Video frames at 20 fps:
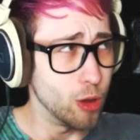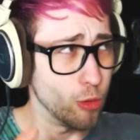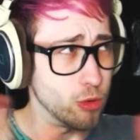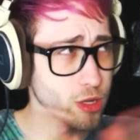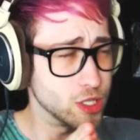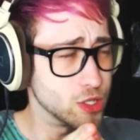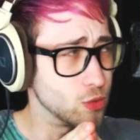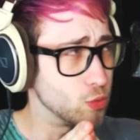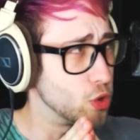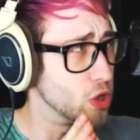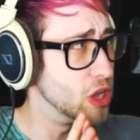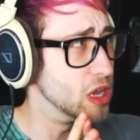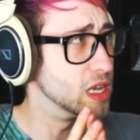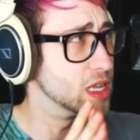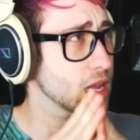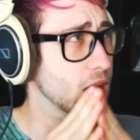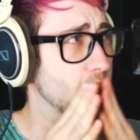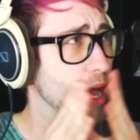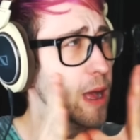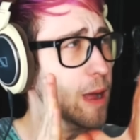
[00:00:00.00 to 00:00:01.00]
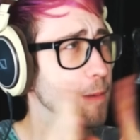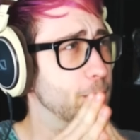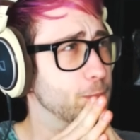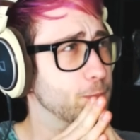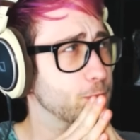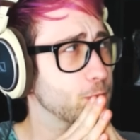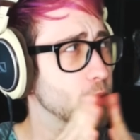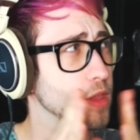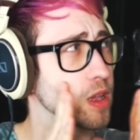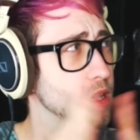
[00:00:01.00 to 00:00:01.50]
what's the word?
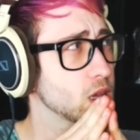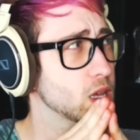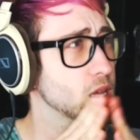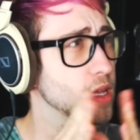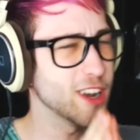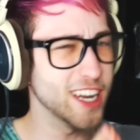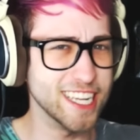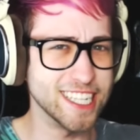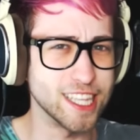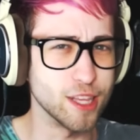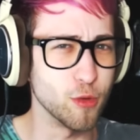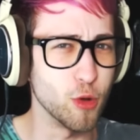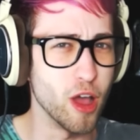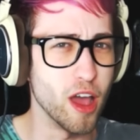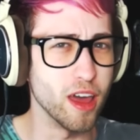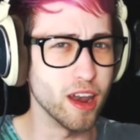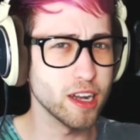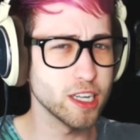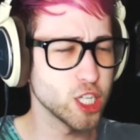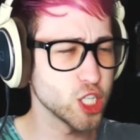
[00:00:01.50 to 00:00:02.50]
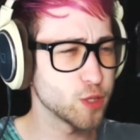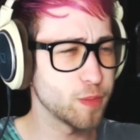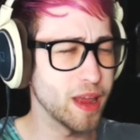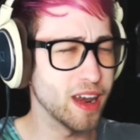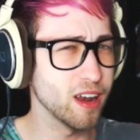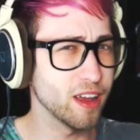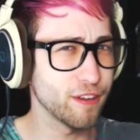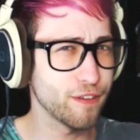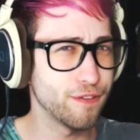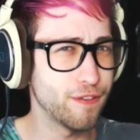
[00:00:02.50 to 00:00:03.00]
Um, what is the word? I just
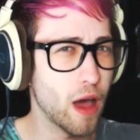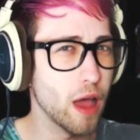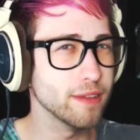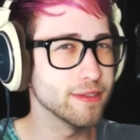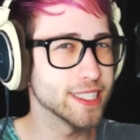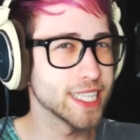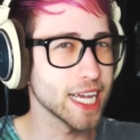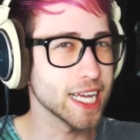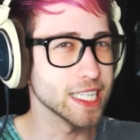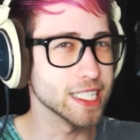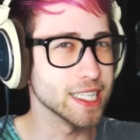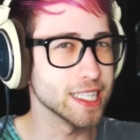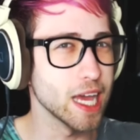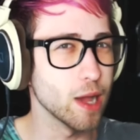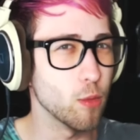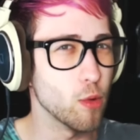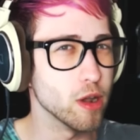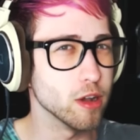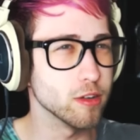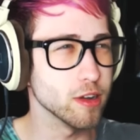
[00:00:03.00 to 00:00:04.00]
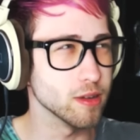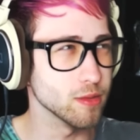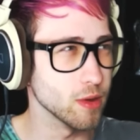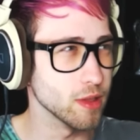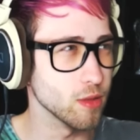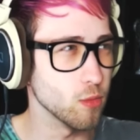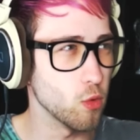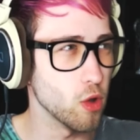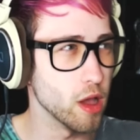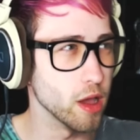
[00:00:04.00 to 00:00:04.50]
spent like five seconds there wondering
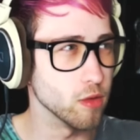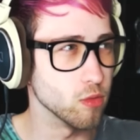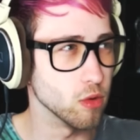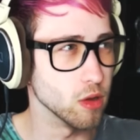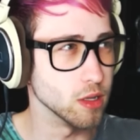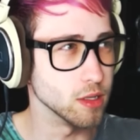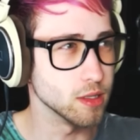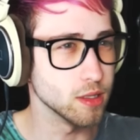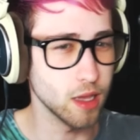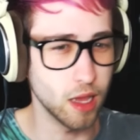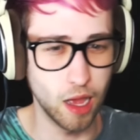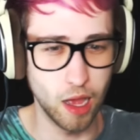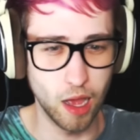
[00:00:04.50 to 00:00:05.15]
what the word was.